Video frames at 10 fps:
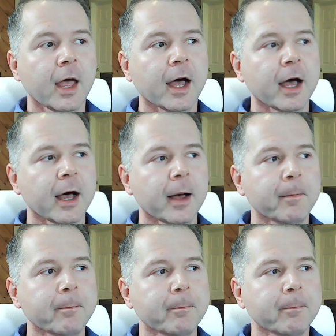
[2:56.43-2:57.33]

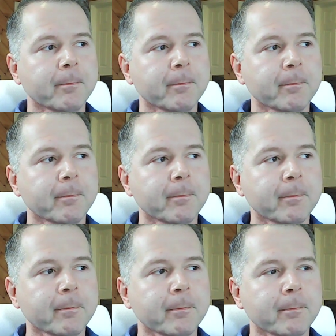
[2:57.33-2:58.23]

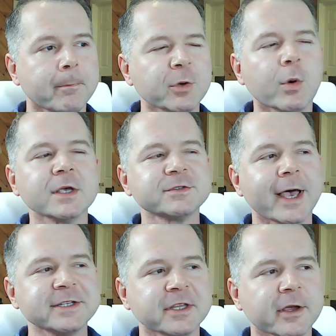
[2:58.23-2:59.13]
You also
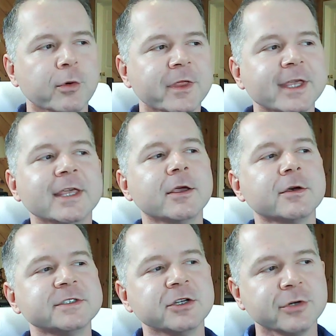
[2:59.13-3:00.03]
asked in there, will the
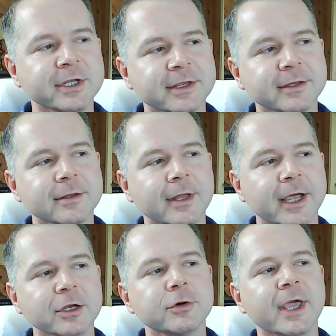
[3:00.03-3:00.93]
EEOC treat
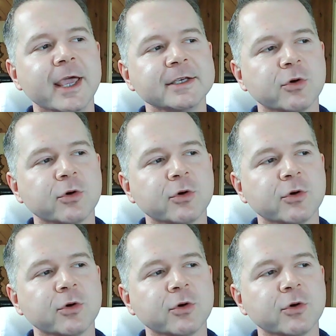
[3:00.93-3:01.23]
like a new case